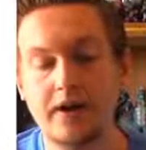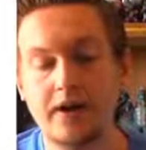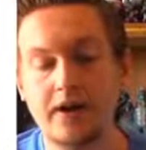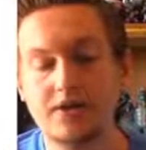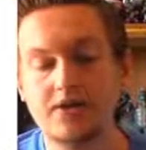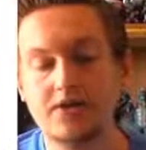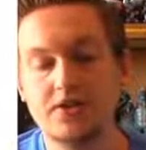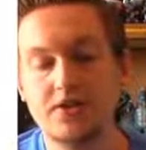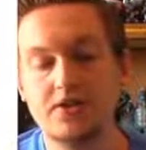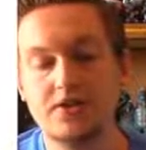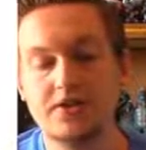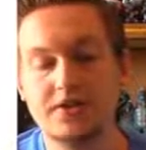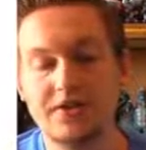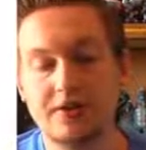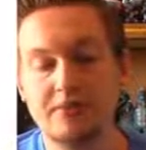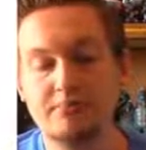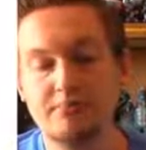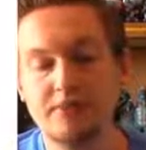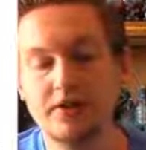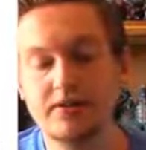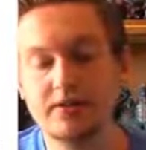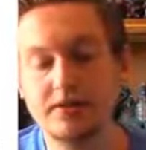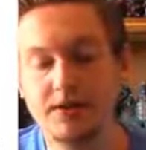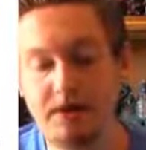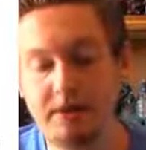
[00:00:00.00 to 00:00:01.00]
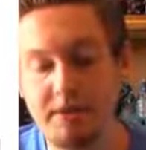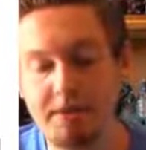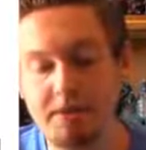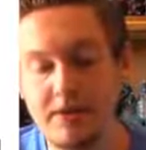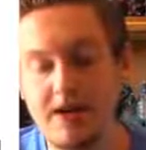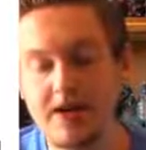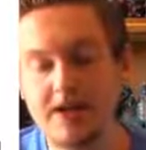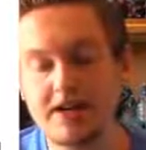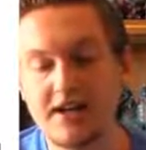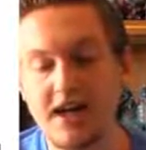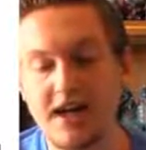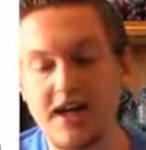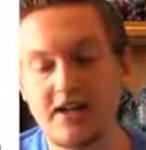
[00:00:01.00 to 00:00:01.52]
So they built a
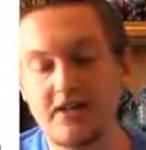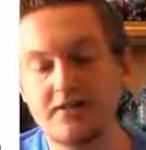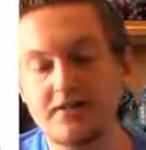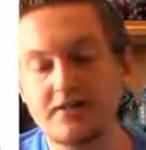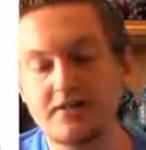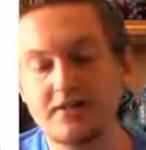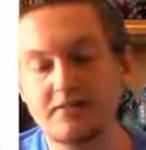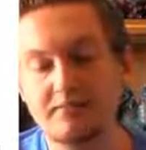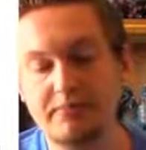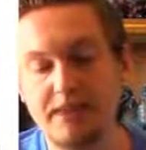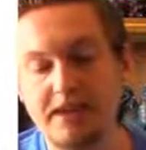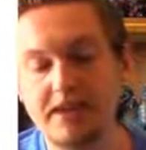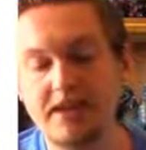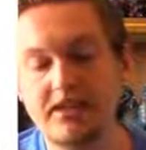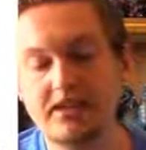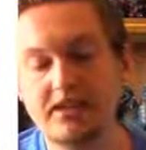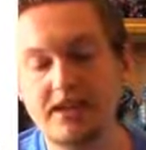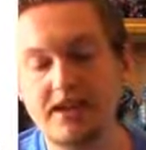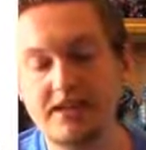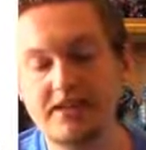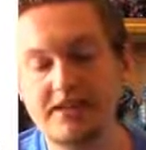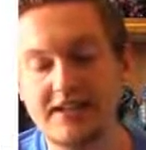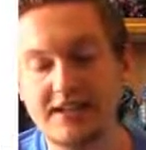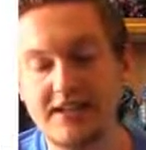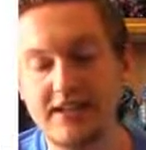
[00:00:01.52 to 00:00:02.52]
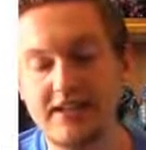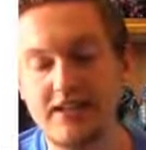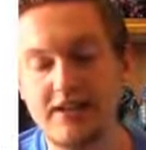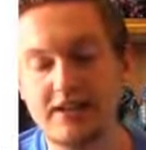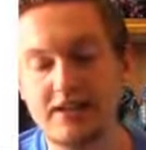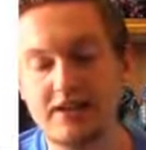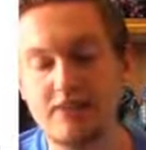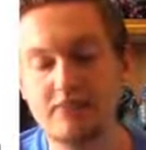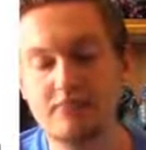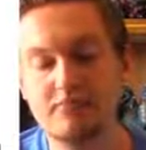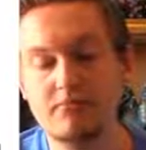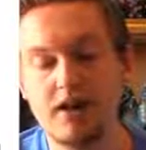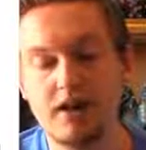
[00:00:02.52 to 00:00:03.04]
mech out of space
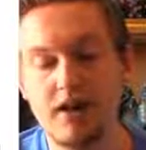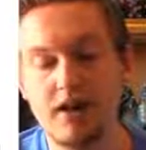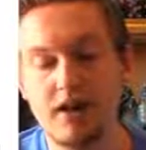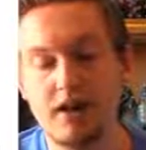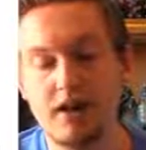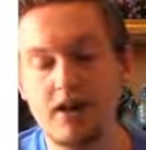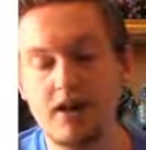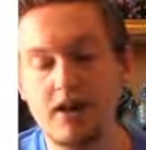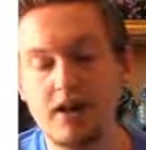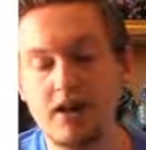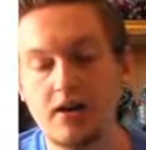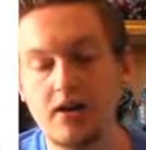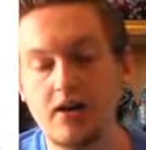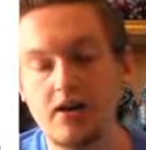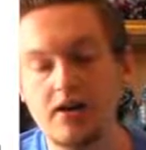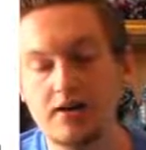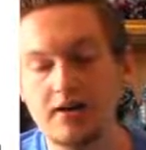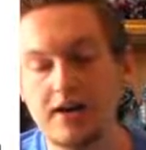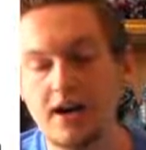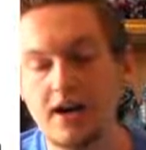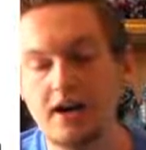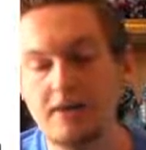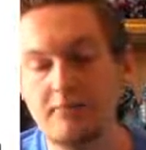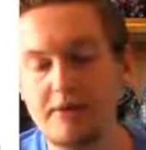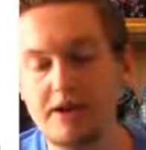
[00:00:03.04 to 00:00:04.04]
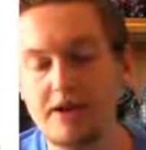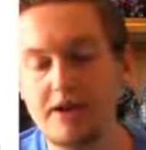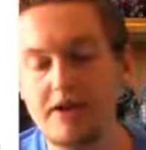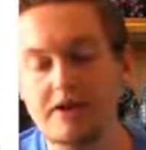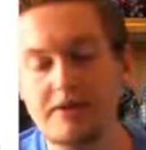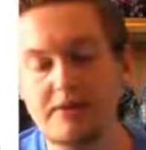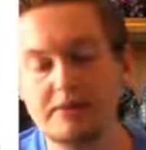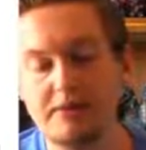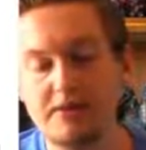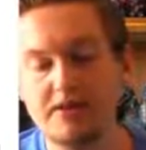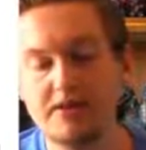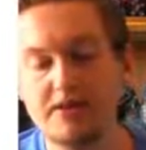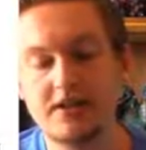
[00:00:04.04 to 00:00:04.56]
titanium, a mech out of
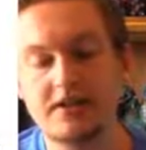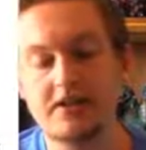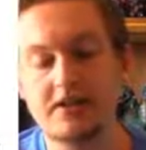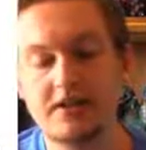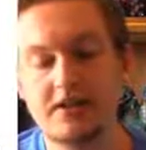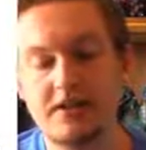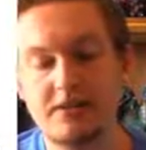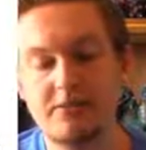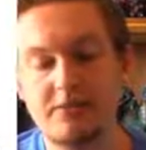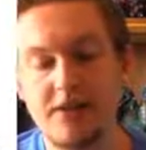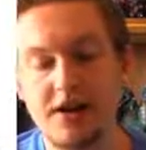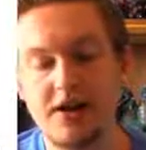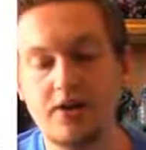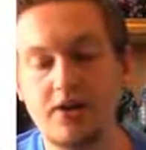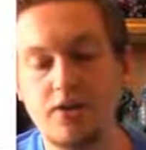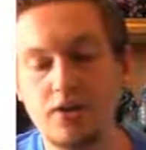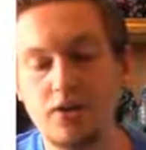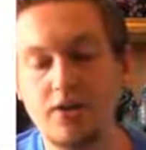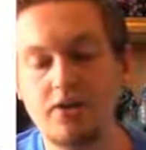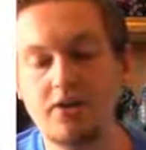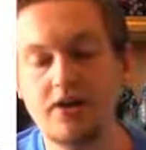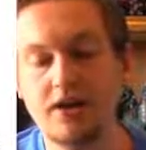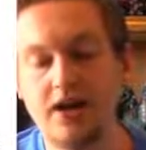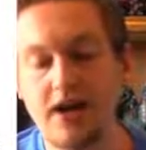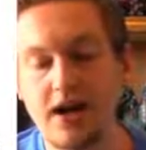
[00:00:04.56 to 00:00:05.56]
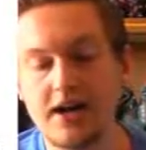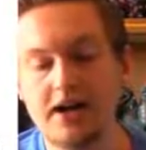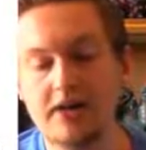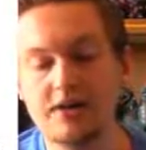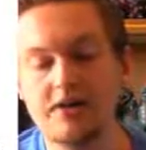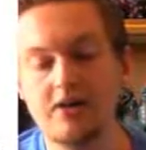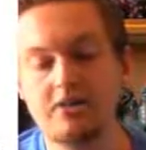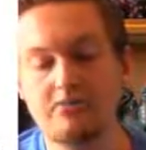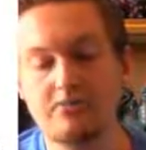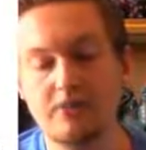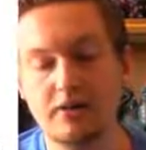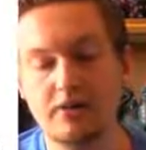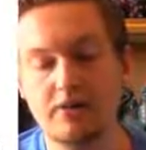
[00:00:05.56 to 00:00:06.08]
space titanium and old
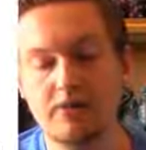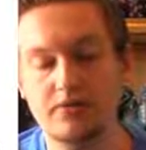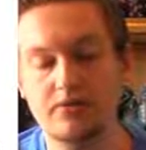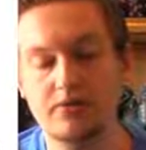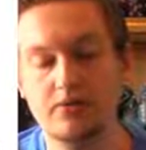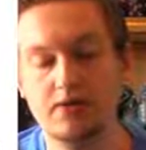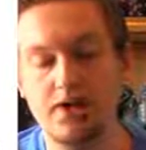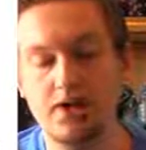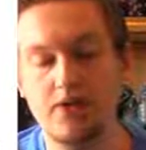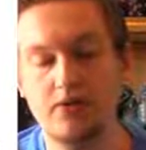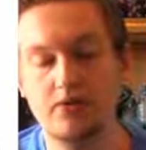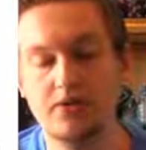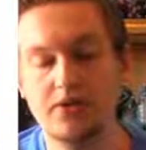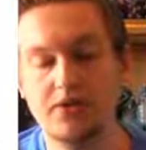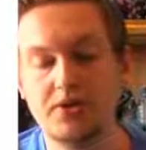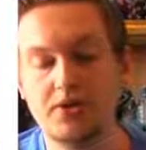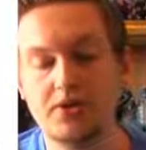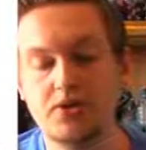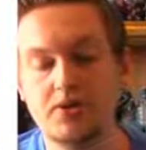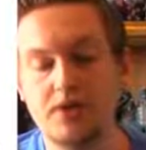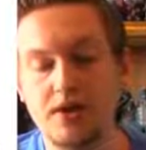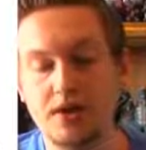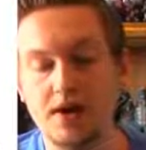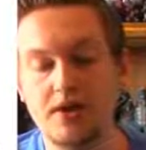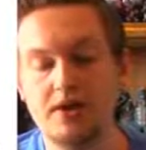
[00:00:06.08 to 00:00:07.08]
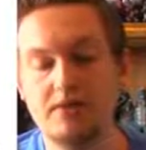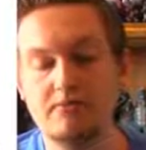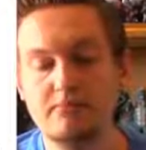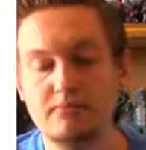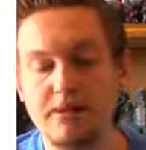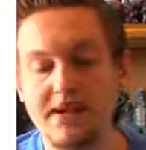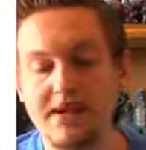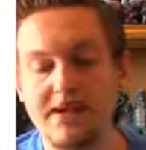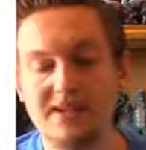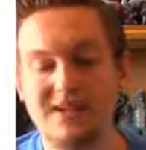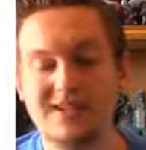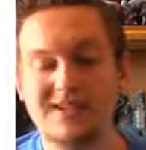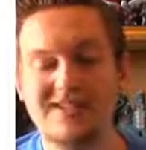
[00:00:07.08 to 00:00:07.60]
Kaiser bones, with the rotten
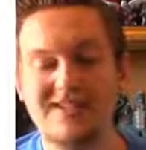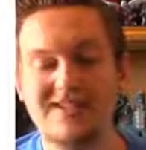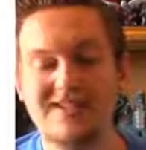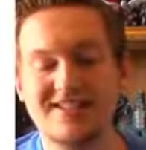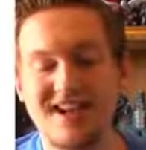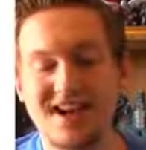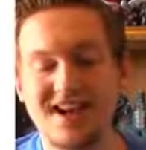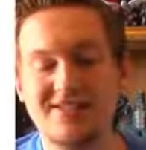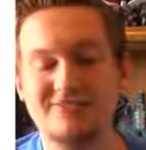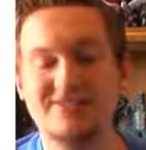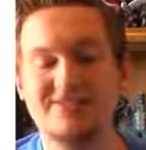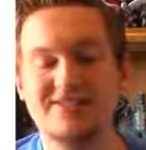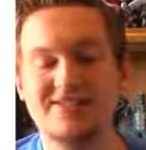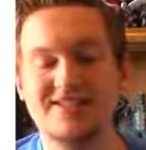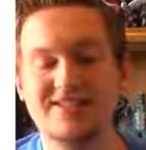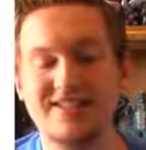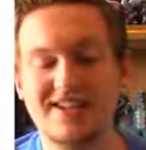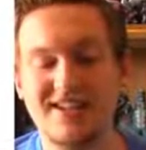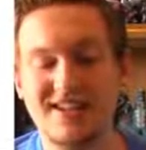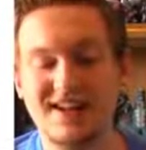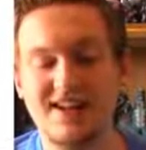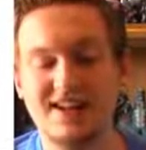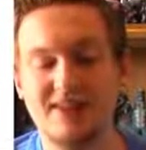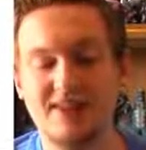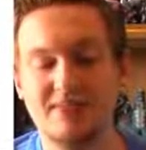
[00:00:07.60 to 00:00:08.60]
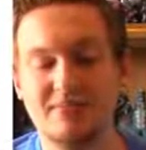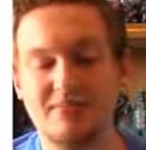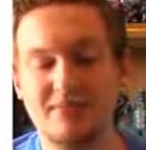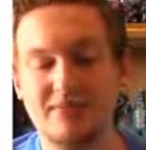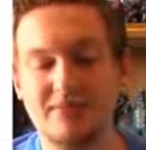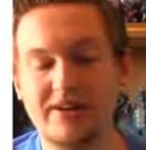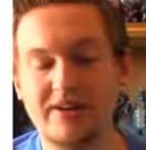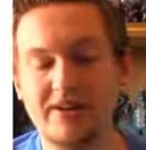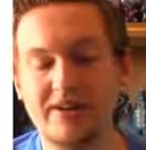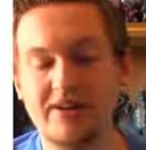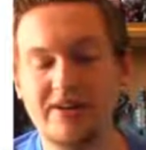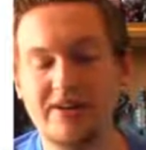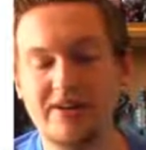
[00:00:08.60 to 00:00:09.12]
meat and cyber skin
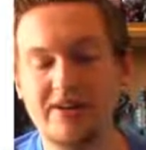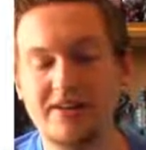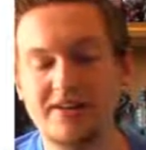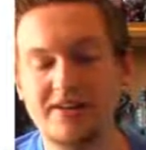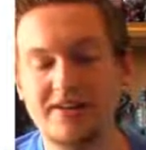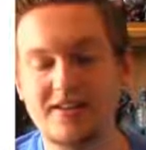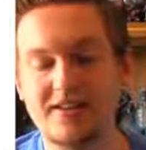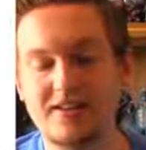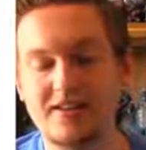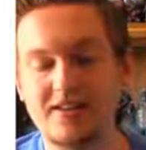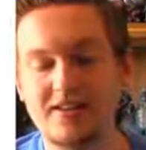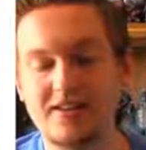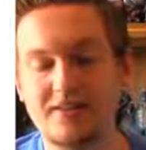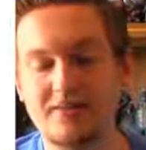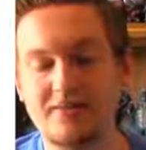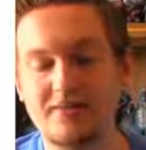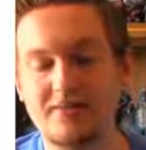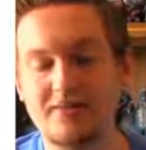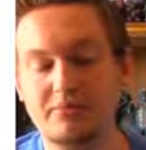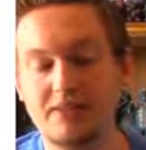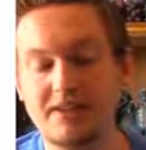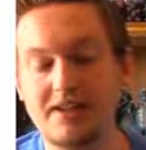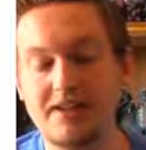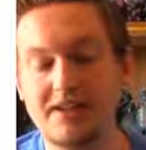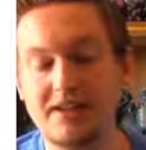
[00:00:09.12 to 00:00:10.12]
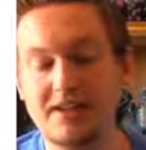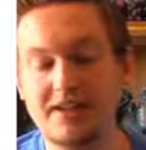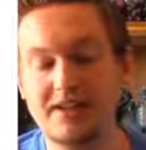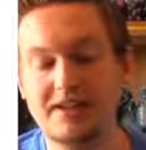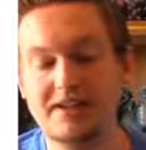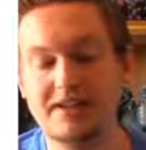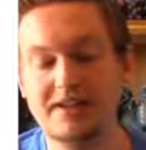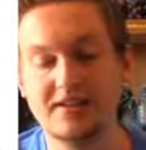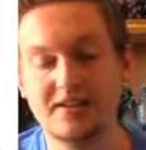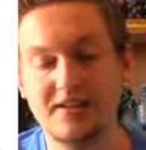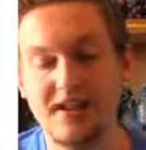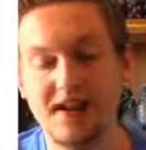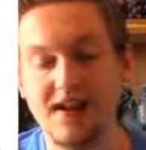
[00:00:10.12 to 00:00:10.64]
bringing it
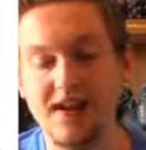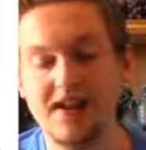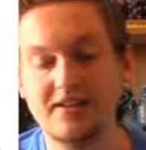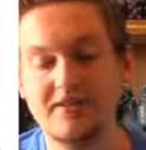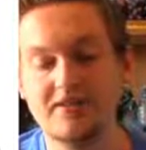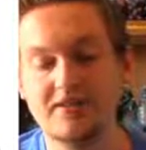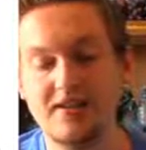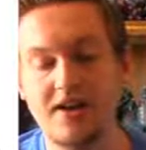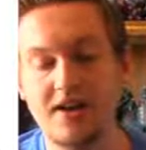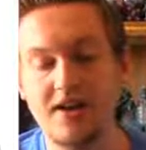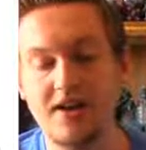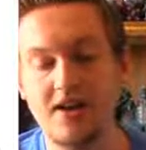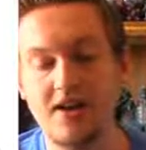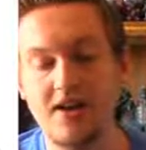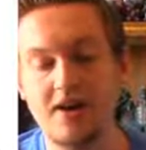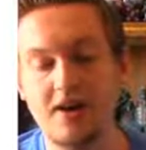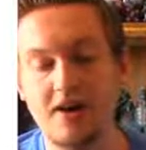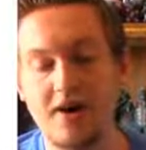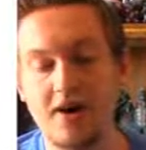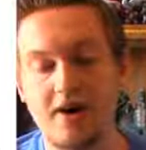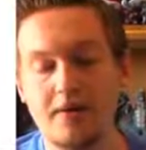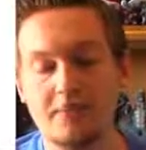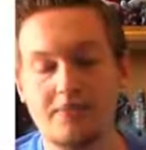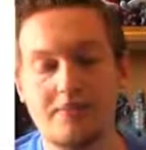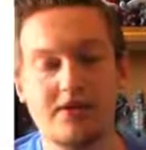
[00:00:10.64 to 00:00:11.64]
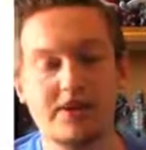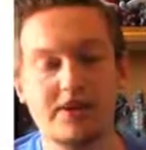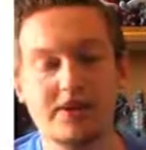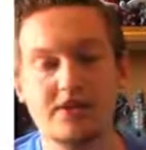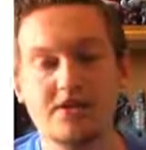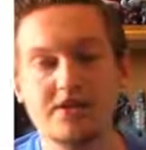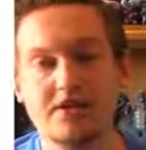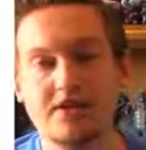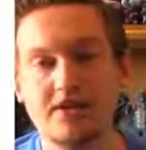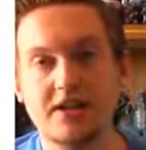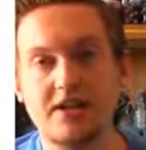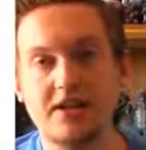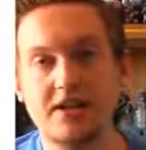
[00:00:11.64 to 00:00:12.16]
to life, but they
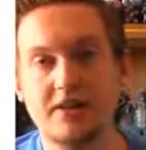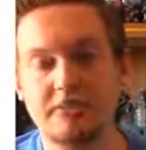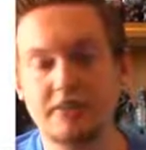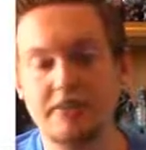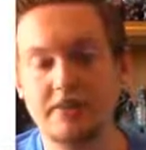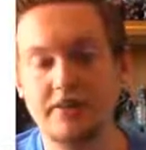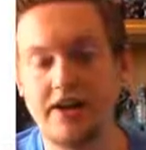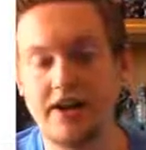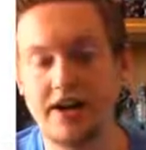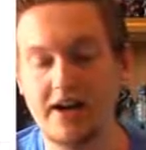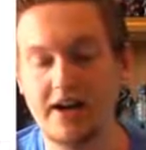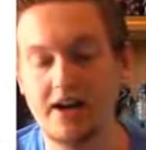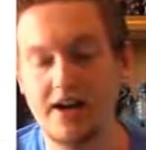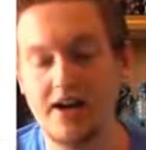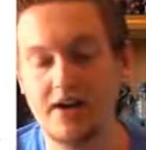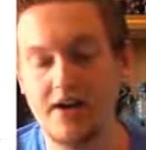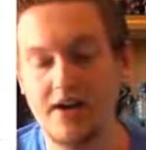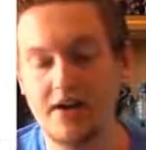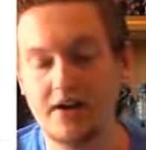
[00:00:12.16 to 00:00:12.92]
just needed a brain.